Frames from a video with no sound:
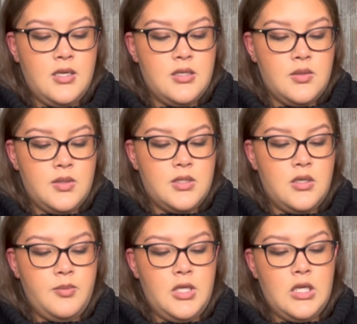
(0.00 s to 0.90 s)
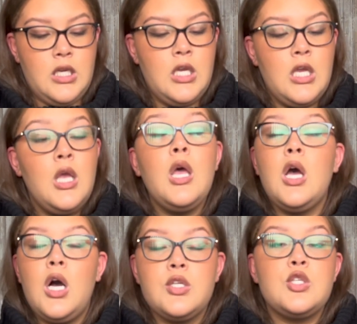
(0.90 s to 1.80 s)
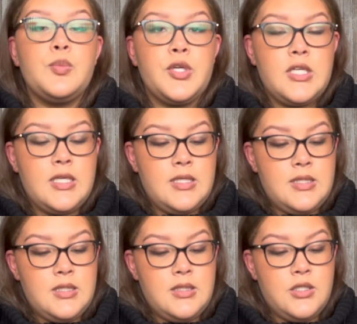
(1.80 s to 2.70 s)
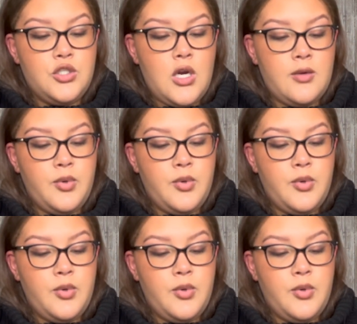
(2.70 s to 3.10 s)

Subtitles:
So it's going to be also pretty easy to track